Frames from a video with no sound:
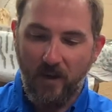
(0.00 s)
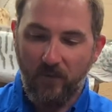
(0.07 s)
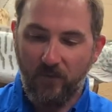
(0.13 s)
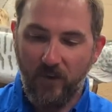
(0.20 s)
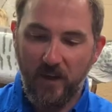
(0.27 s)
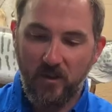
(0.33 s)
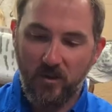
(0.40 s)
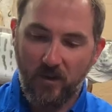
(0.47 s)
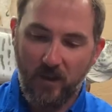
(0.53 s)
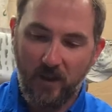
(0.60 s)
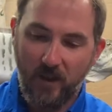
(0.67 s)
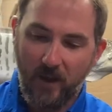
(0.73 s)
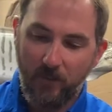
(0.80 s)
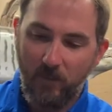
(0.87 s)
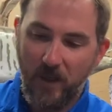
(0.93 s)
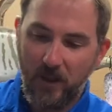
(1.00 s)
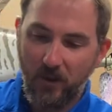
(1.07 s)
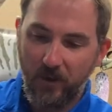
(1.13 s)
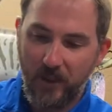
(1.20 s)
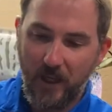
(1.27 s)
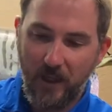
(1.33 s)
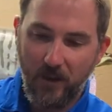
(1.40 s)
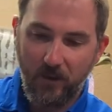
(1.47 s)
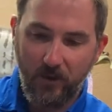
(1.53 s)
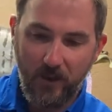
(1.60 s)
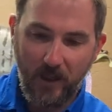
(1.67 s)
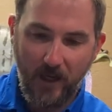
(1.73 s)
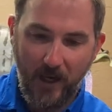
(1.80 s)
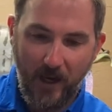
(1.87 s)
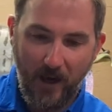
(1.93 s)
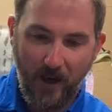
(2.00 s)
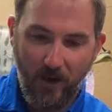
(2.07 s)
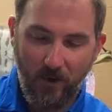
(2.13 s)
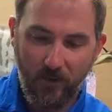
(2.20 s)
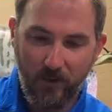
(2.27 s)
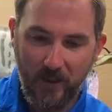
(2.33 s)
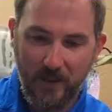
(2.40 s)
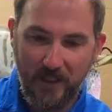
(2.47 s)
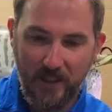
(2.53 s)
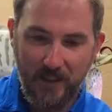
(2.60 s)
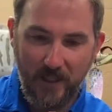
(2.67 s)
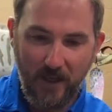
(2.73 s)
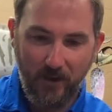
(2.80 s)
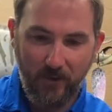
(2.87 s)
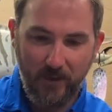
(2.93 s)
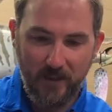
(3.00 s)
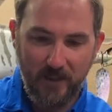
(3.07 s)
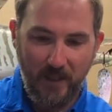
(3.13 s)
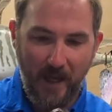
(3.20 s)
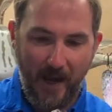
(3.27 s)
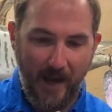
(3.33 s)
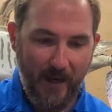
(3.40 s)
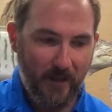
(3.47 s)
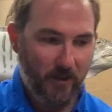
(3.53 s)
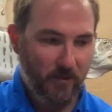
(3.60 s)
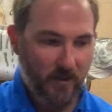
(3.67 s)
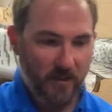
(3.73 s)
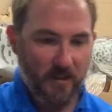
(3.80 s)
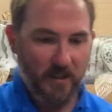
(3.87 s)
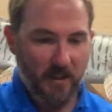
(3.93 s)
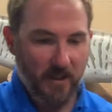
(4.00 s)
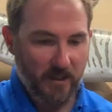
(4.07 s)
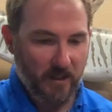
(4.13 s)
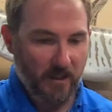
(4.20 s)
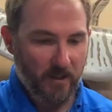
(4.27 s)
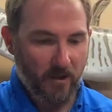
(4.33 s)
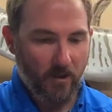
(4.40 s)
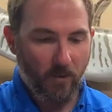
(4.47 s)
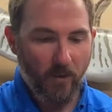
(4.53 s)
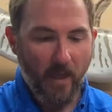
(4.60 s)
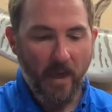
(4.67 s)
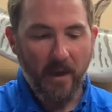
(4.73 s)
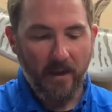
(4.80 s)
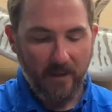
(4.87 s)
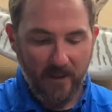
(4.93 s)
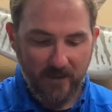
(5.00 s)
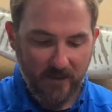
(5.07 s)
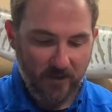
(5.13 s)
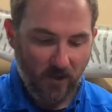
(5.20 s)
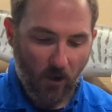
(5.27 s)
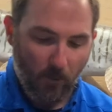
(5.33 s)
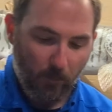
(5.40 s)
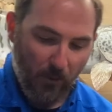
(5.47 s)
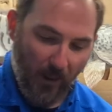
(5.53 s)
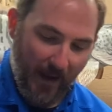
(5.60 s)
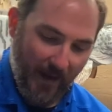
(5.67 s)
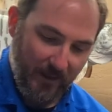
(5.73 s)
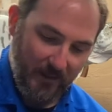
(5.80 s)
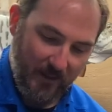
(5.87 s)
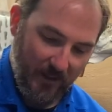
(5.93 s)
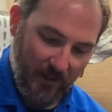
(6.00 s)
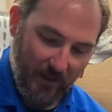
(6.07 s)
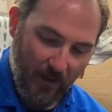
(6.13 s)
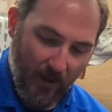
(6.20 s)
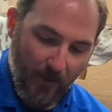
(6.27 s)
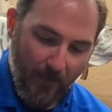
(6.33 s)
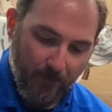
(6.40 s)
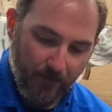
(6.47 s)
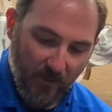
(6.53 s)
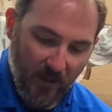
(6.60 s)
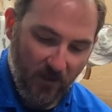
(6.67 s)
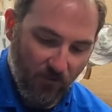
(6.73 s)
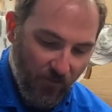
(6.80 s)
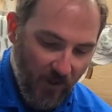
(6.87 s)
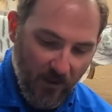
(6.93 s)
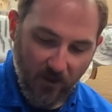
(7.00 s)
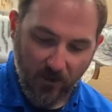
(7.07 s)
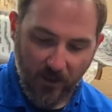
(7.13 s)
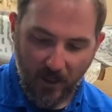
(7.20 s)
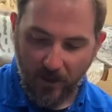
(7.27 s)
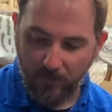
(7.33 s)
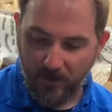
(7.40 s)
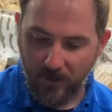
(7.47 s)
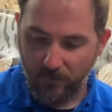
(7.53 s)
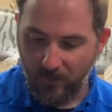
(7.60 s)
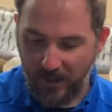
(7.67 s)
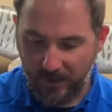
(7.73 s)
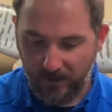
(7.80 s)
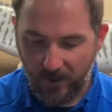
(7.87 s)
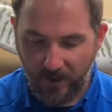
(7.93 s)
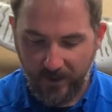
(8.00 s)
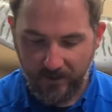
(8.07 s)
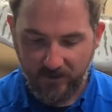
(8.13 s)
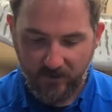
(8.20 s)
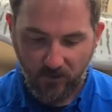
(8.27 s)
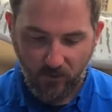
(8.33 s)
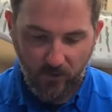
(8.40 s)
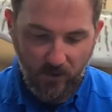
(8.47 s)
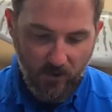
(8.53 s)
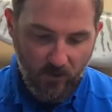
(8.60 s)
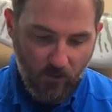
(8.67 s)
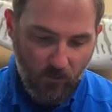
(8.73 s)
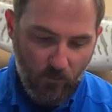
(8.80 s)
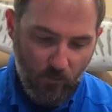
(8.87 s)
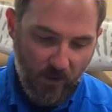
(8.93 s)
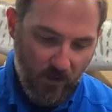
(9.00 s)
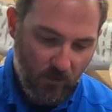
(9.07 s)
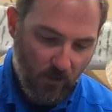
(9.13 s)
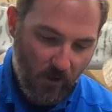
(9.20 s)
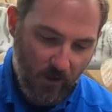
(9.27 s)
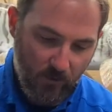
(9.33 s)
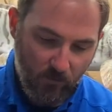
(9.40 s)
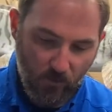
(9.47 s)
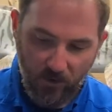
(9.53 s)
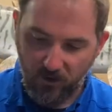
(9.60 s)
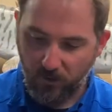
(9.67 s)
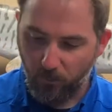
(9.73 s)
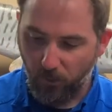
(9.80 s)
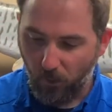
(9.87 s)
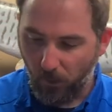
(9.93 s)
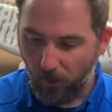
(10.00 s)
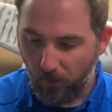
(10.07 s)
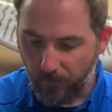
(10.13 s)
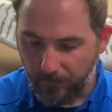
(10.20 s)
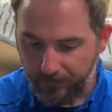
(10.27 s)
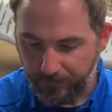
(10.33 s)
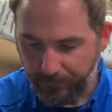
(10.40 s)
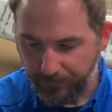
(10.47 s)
feature. And I mean, look at how the detail is, the accuracy. You know, this is all plastic. This figure came in the main line, so, you know, went along with the bull